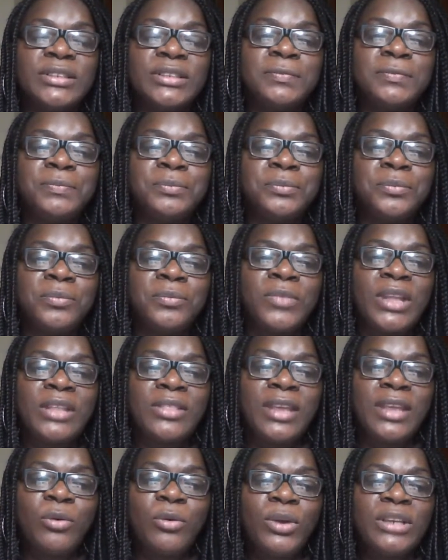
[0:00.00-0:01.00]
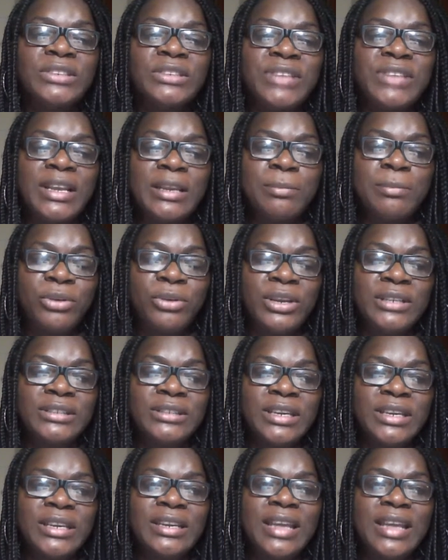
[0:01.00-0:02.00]
they were celebrating
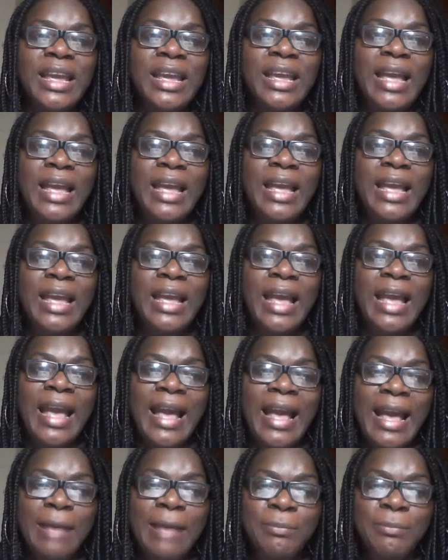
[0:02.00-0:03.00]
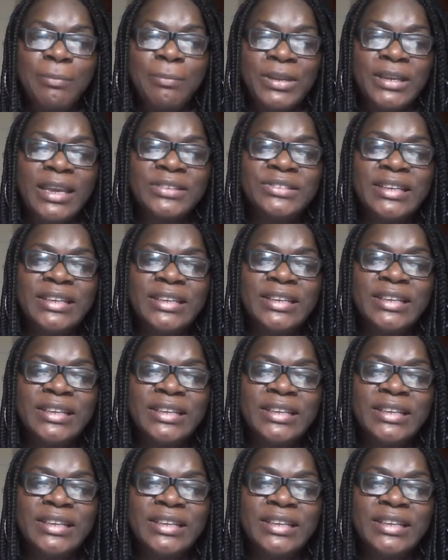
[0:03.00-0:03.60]
Happiness Day.